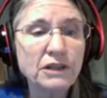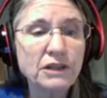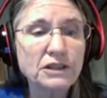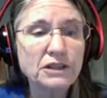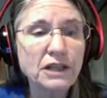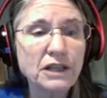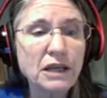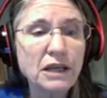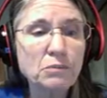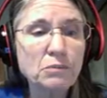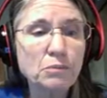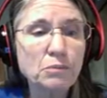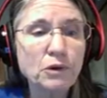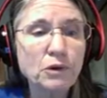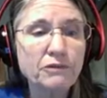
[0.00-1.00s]
this
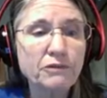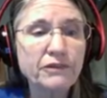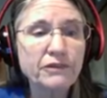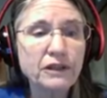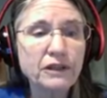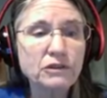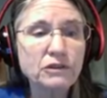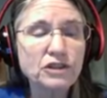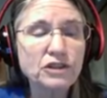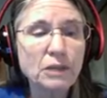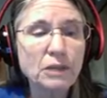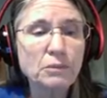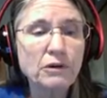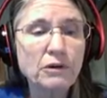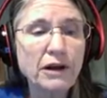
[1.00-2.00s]
input field
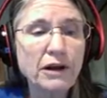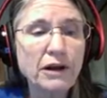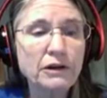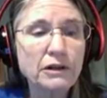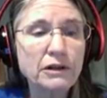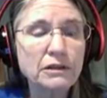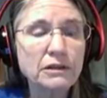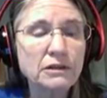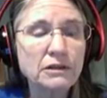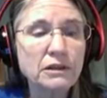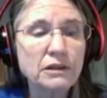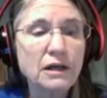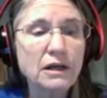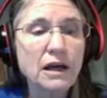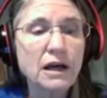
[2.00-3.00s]
separator
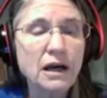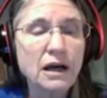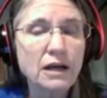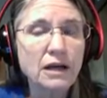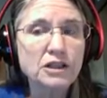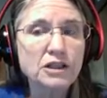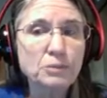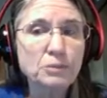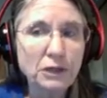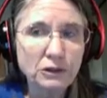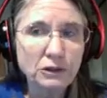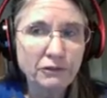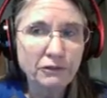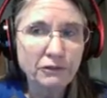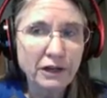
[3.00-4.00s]

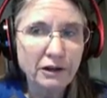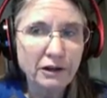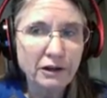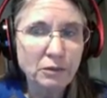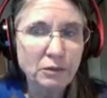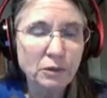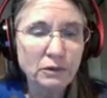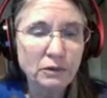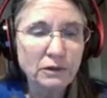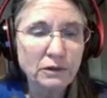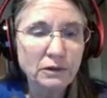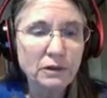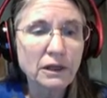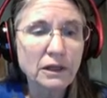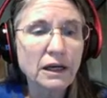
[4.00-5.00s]
special variable,
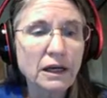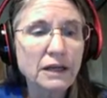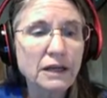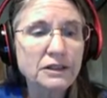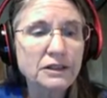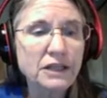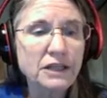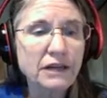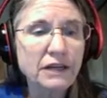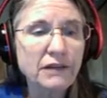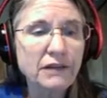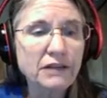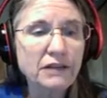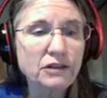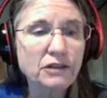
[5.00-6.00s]
setting
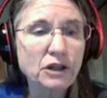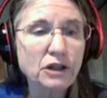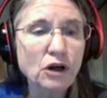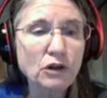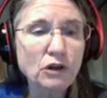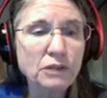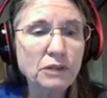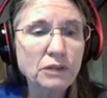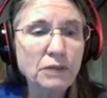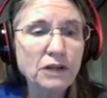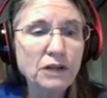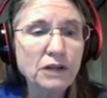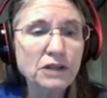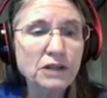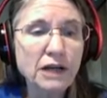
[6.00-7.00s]
that to the colon
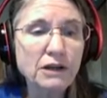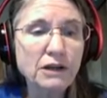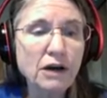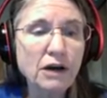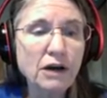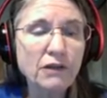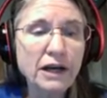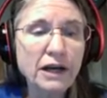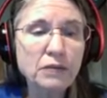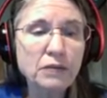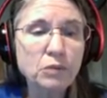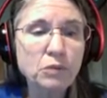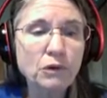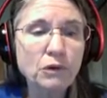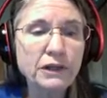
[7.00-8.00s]
because I know that
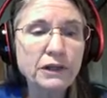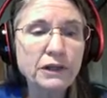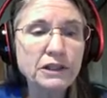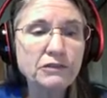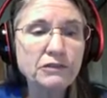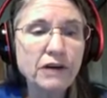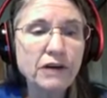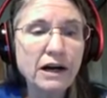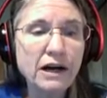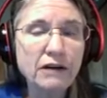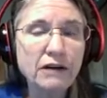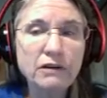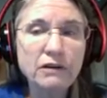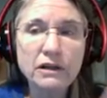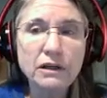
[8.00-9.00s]
employees
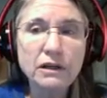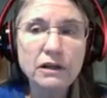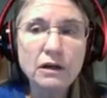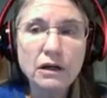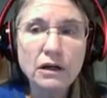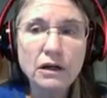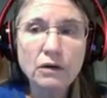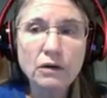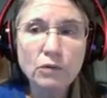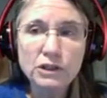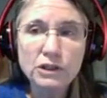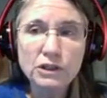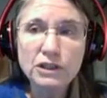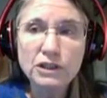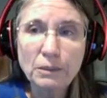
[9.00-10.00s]
file was
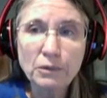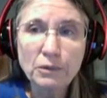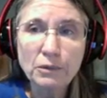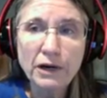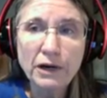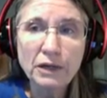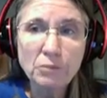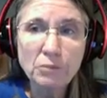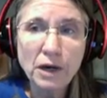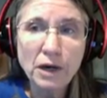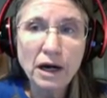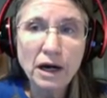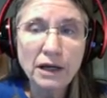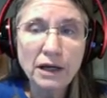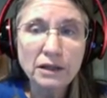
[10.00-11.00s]
separated
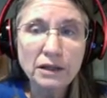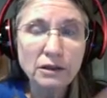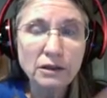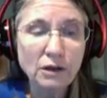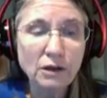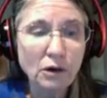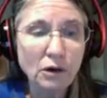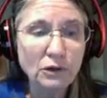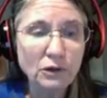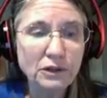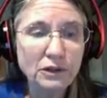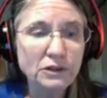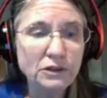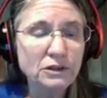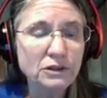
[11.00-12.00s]
by colons.